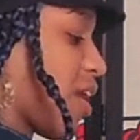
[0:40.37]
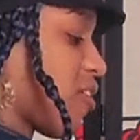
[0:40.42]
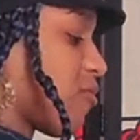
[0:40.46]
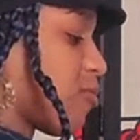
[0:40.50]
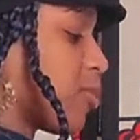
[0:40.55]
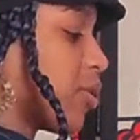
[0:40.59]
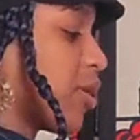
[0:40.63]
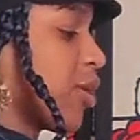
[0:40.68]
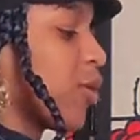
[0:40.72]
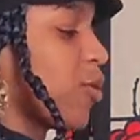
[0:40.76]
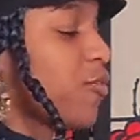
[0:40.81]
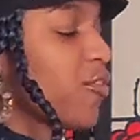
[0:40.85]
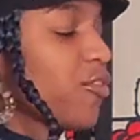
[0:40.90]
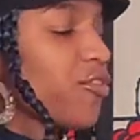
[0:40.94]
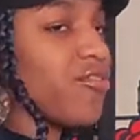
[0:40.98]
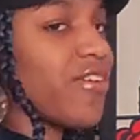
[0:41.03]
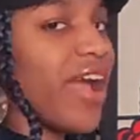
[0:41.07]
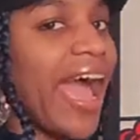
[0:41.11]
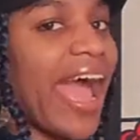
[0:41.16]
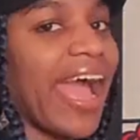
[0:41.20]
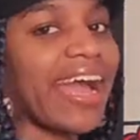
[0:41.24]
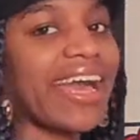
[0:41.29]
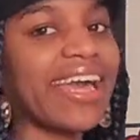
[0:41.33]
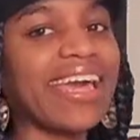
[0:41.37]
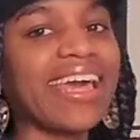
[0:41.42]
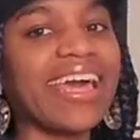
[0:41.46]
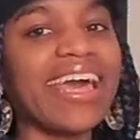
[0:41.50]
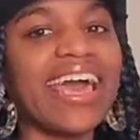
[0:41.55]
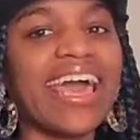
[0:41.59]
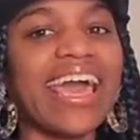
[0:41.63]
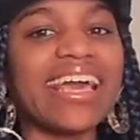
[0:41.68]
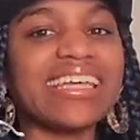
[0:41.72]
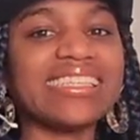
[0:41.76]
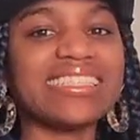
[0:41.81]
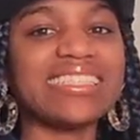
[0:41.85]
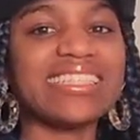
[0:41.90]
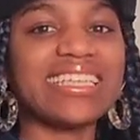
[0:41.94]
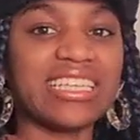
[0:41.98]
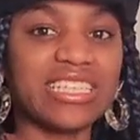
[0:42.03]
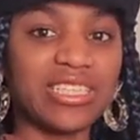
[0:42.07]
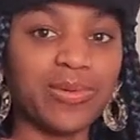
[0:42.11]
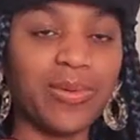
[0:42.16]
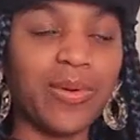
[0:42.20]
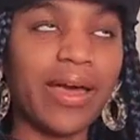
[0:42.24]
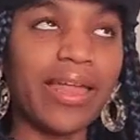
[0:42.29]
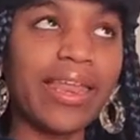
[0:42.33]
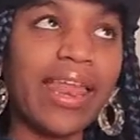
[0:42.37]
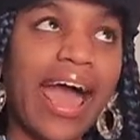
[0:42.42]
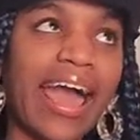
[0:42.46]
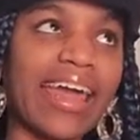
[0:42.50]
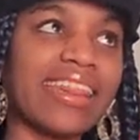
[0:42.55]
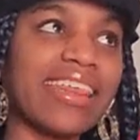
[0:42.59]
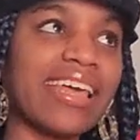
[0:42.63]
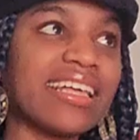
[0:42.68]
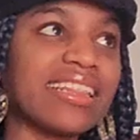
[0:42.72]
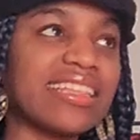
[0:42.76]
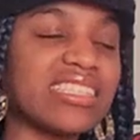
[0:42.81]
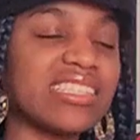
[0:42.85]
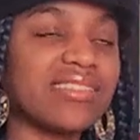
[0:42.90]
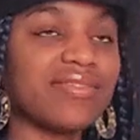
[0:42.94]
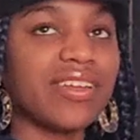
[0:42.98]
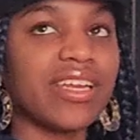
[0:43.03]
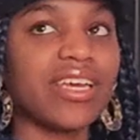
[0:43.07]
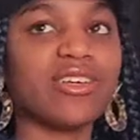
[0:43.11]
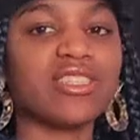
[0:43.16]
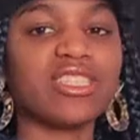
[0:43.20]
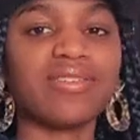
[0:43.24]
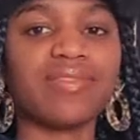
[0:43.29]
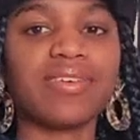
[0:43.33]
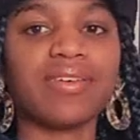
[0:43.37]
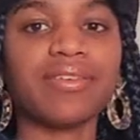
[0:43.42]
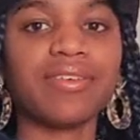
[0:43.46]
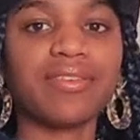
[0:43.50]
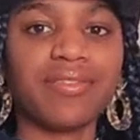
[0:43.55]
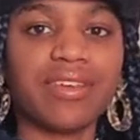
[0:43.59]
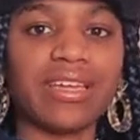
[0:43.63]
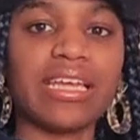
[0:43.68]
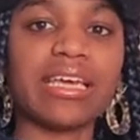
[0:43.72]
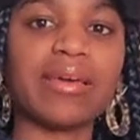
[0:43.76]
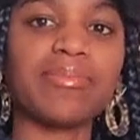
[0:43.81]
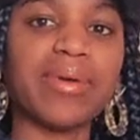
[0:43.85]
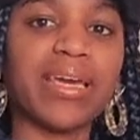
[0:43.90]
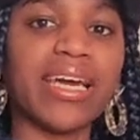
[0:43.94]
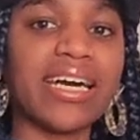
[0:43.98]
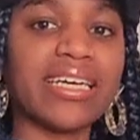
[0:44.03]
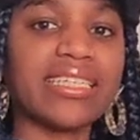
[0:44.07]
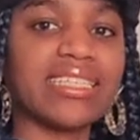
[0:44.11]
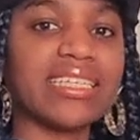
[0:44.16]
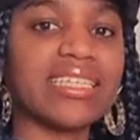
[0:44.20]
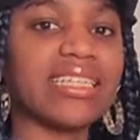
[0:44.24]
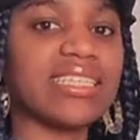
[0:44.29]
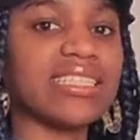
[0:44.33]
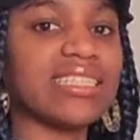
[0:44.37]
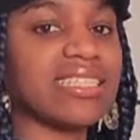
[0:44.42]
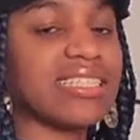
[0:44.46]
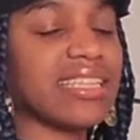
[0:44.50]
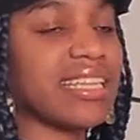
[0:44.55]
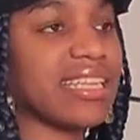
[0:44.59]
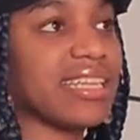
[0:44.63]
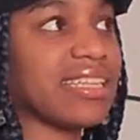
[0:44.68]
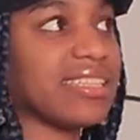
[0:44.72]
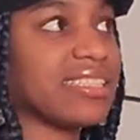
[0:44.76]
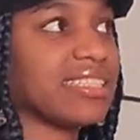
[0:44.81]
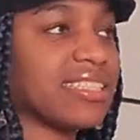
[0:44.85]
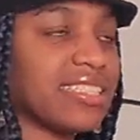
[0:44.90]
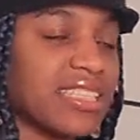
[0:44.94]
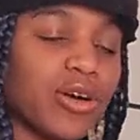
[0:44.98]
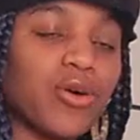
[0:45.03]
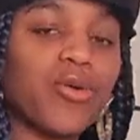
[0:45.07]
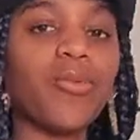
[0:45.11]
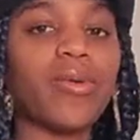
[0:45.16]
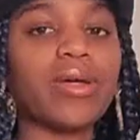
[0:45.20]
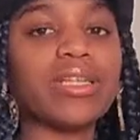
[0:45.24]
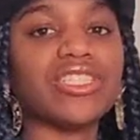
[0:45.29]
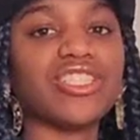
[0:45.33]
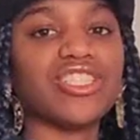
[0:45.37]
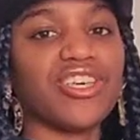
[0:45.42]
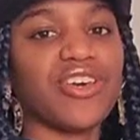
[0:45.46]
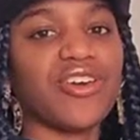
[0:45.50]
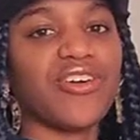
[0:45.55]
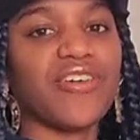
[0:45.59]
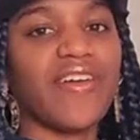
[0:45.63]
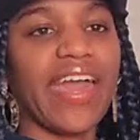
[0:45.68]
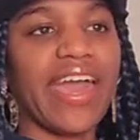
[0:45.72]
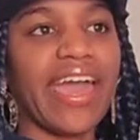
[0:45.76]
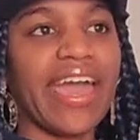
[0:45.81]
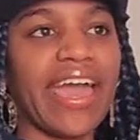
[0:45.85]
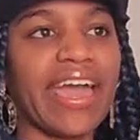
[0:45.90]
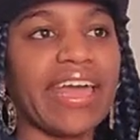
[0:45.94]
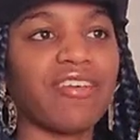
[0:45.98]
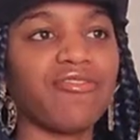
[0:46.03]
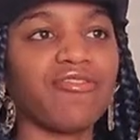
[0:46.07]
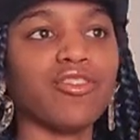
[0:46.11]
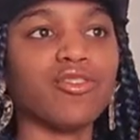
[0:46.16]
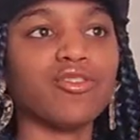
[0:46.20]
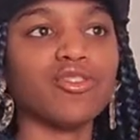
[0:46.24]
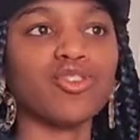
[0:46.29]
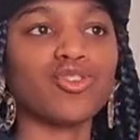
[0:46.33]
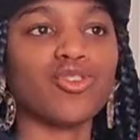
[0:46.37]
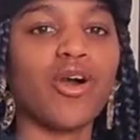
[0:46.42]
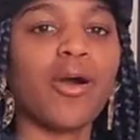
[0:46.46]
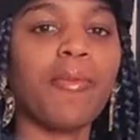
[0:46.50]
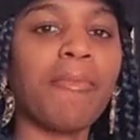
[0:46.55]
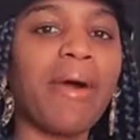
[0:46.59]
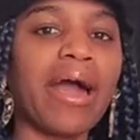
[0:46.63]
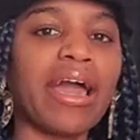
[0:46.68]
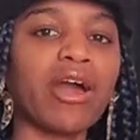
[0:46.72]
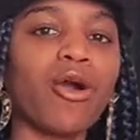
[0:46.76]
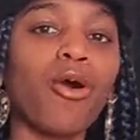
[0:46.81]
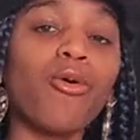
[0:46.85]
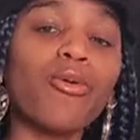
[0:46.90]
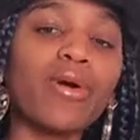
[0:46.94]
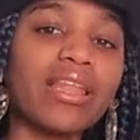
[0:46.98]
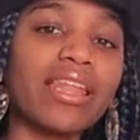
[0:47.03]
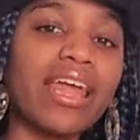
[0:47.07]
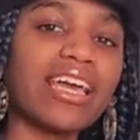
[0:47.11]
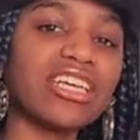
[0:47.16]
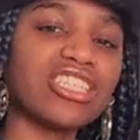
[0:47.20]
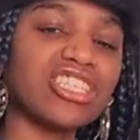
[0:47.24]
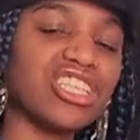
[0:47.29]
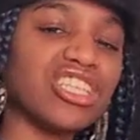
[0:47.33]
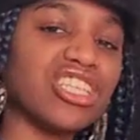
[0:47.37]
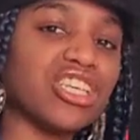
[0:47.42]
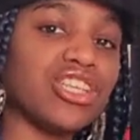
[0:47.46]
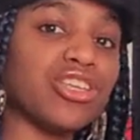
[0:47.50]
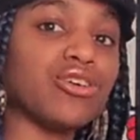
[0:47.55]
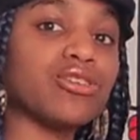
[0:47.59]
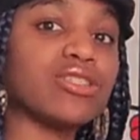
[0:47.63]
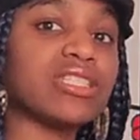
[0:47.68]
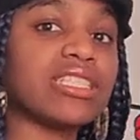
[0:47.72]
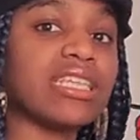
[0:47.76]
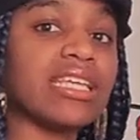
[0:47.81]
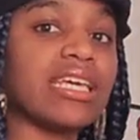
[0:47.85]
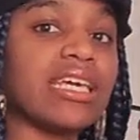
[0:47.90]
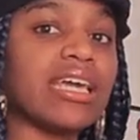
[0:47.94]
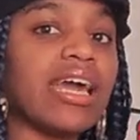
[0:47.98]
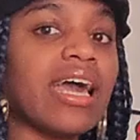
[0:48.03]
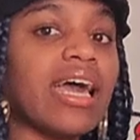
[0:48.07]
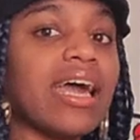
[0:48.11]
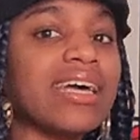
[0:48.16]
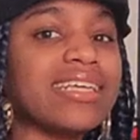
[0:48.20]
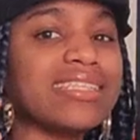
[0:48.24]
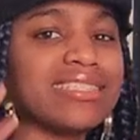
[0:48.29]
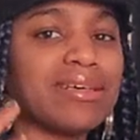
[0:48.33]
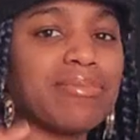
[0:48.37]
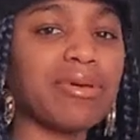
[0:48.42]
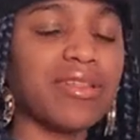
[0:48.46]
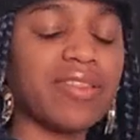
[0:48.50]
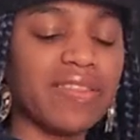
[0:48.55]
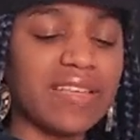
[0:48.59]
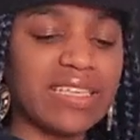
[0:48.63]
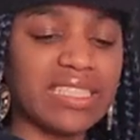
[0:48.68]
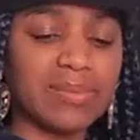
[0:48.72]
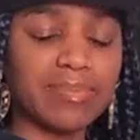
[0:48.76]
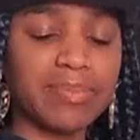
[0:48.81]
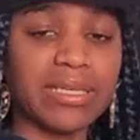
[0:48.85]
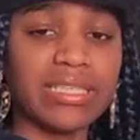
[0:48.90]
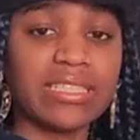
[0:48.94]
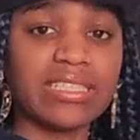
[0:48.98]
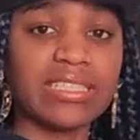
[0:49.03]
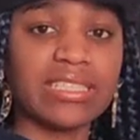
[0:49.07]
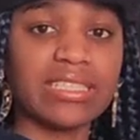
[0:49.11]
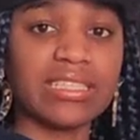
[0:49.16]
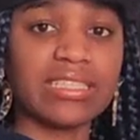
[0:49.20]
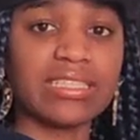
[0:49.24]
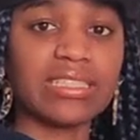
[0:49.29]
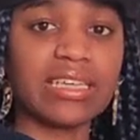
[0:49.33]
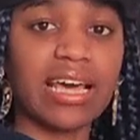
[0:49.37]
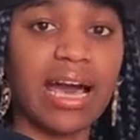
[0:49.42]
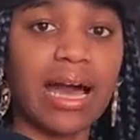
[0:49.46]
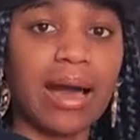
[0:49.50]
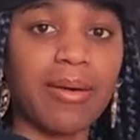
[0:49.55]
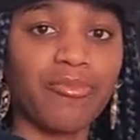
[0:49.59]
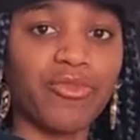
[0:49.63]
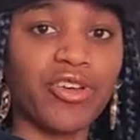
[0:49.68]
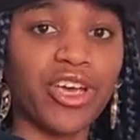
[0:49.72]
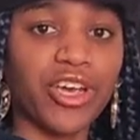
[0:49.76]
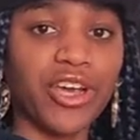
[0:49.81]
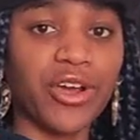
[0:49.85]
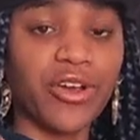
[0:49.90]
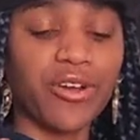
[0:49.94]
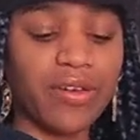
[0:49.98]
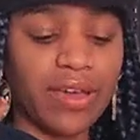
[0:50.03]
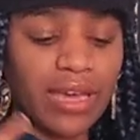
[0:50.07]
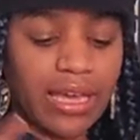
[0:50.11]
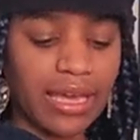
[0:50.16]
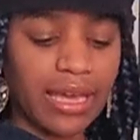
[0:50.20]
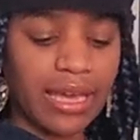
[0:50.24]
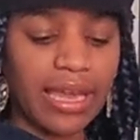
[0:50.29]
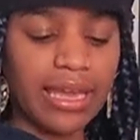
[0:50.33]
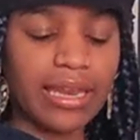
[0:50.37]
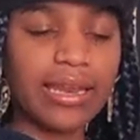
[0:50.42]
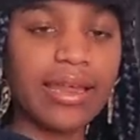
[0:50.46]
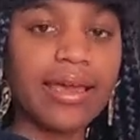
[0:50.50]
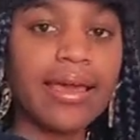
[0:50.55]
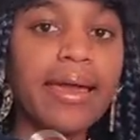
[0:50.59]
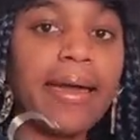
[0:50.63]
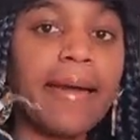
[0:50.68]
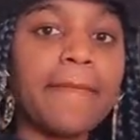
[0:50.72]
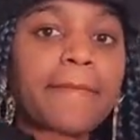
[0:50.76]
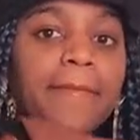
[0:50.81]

I have put on the rack, is this one. I think this video is very fitting because it is still winter, and if you saw my coat collection, then you'll see some of these pieces um, recurring again.